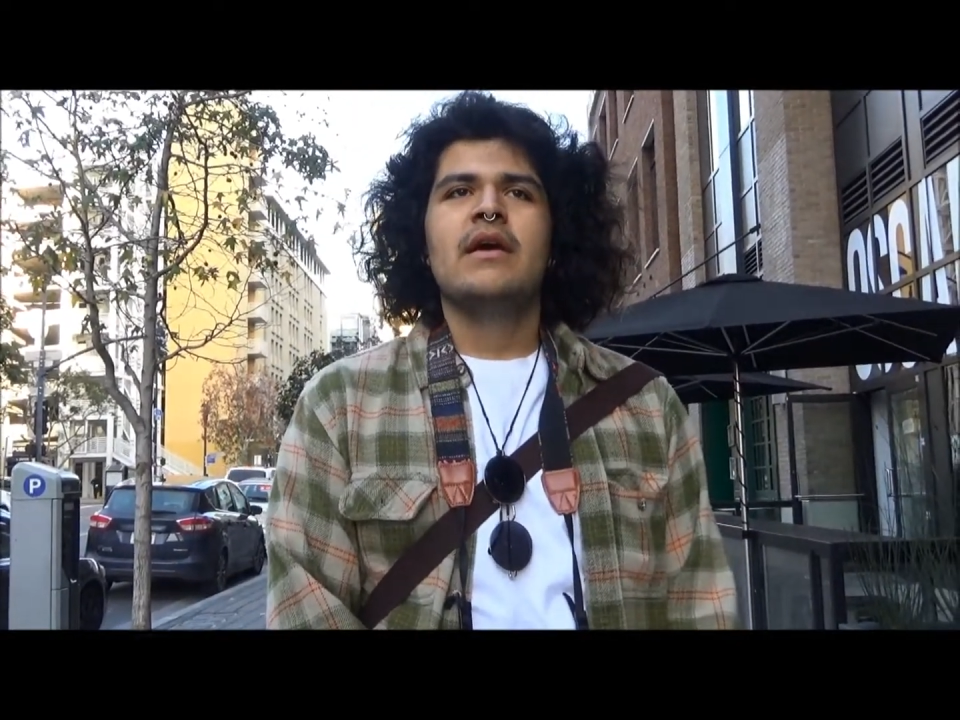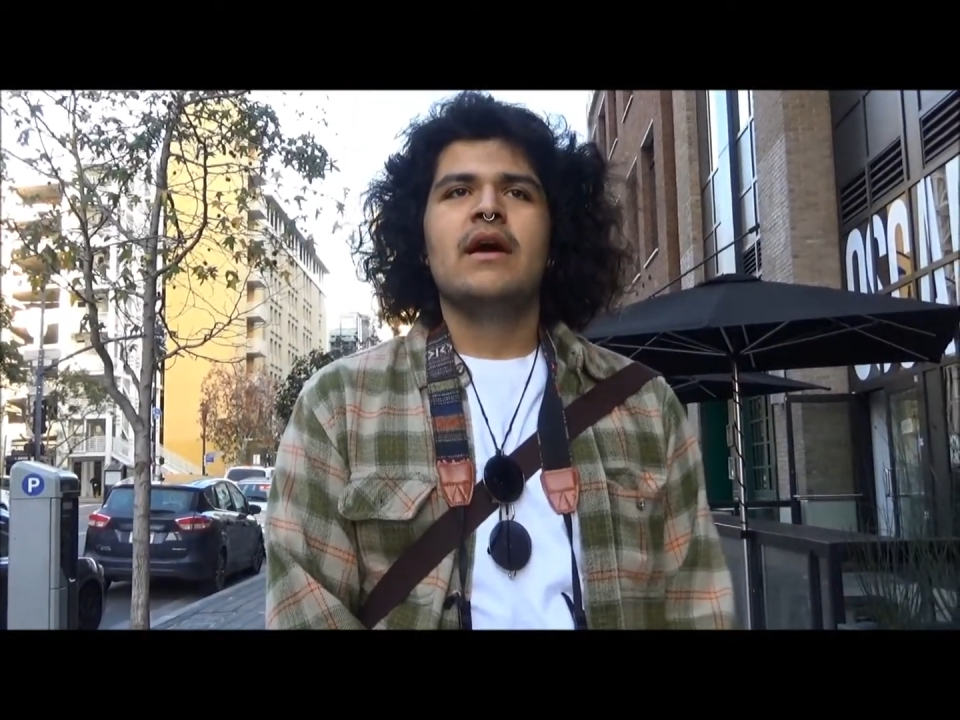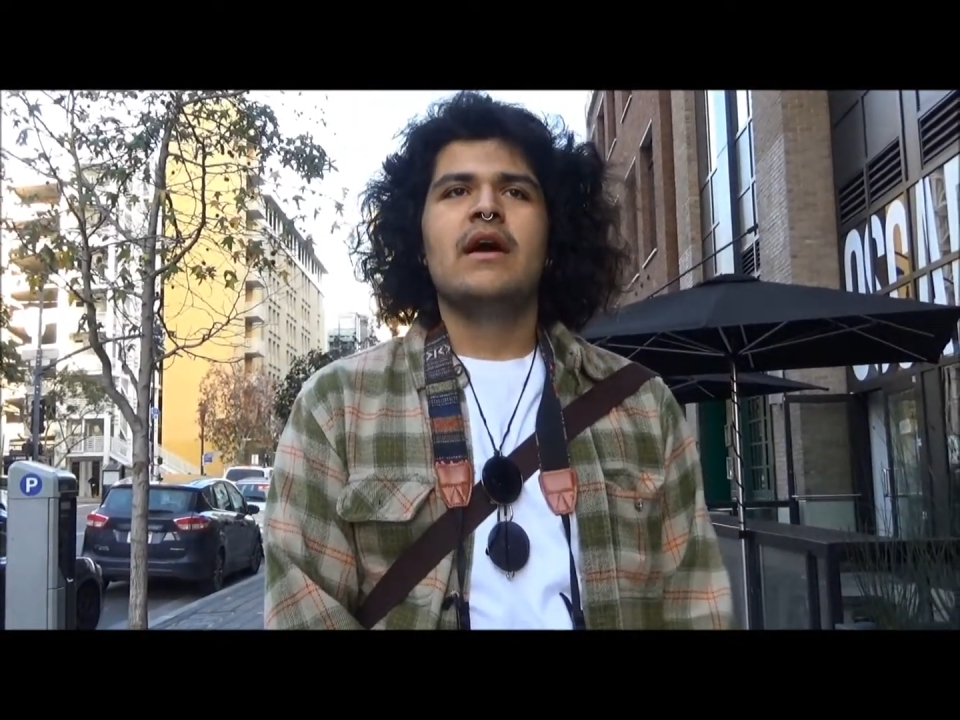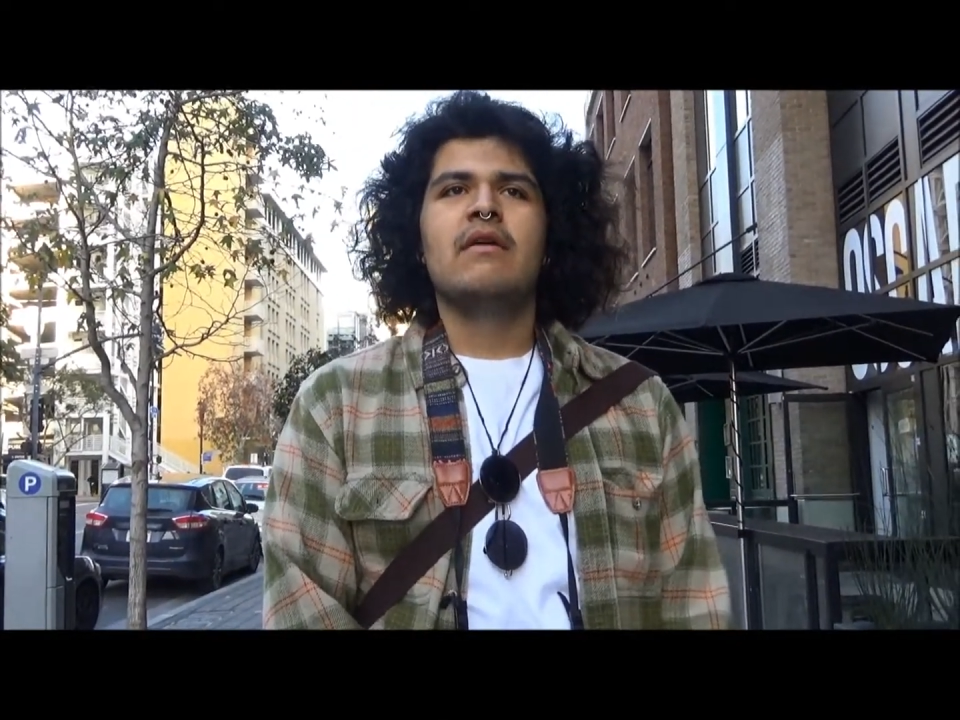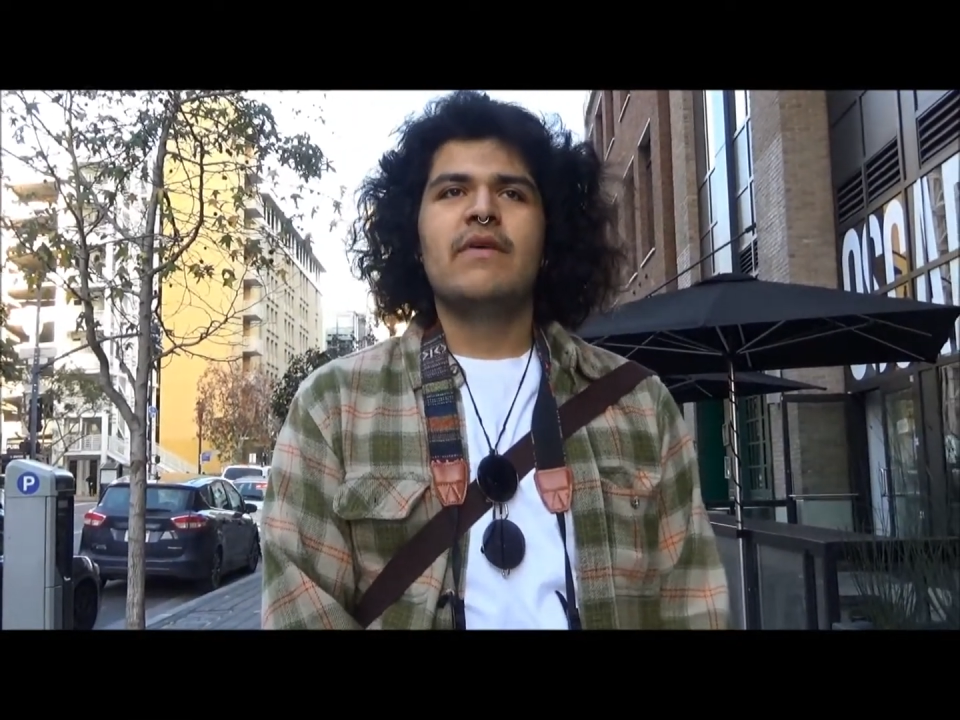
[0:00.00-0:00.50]

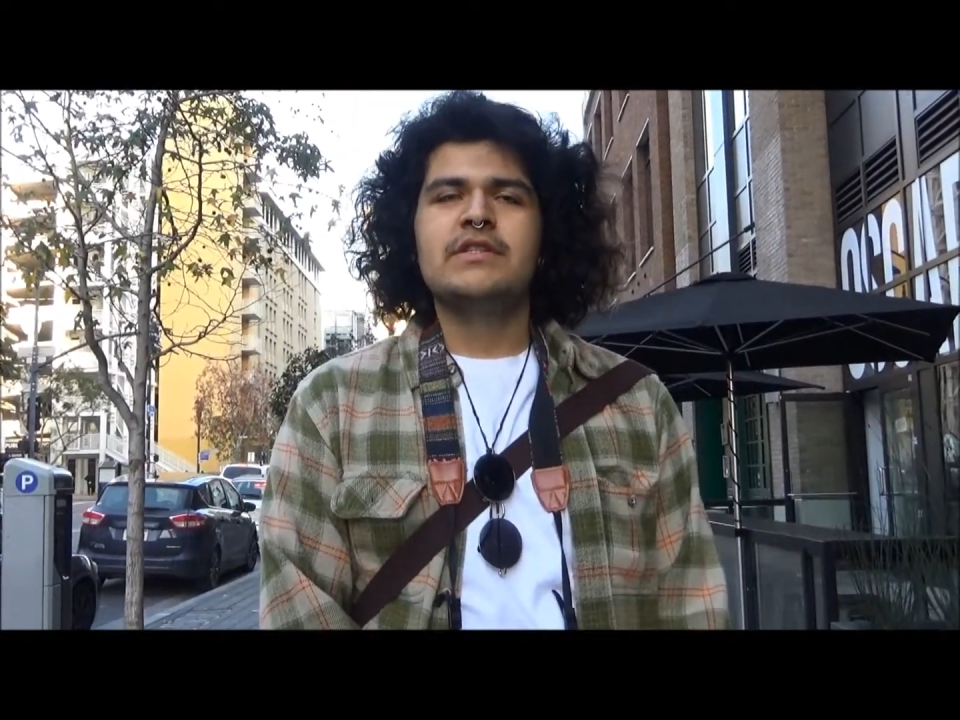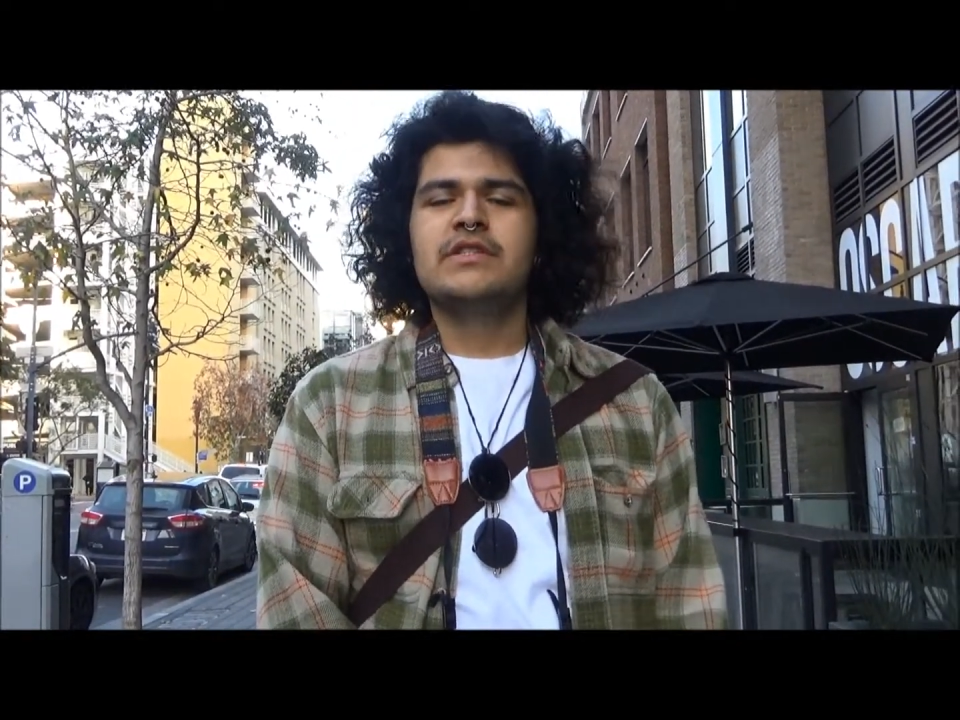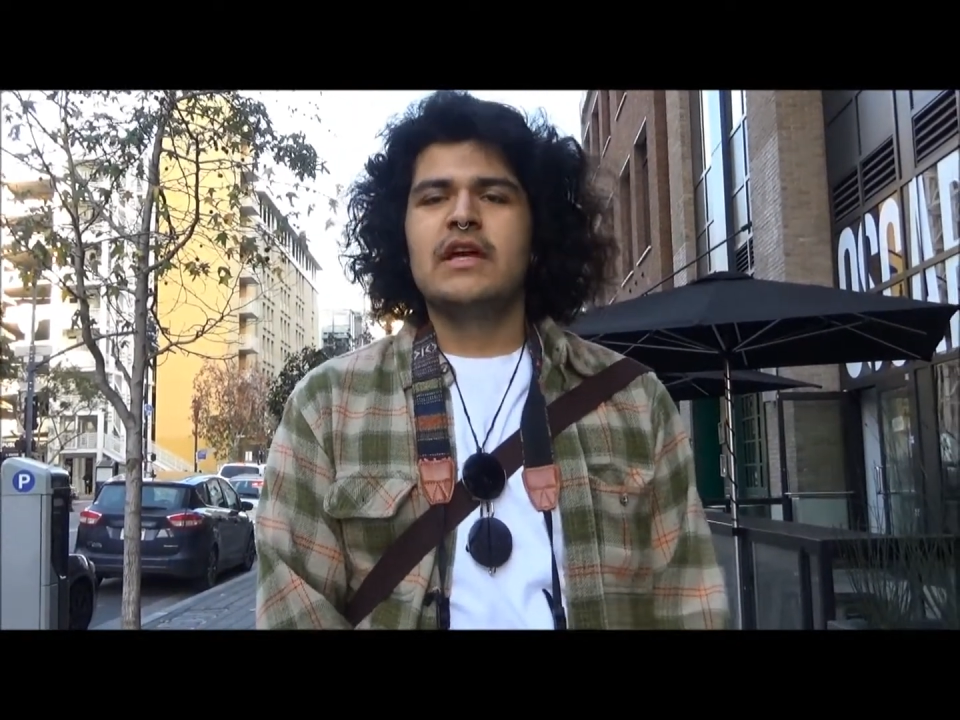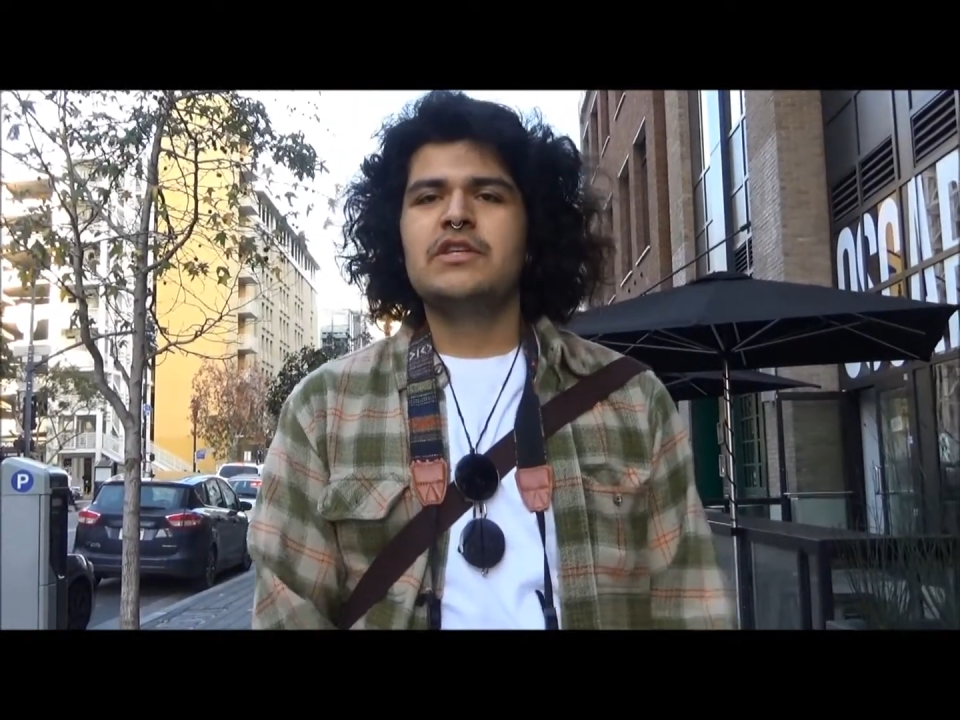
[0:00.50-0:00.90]
eventually,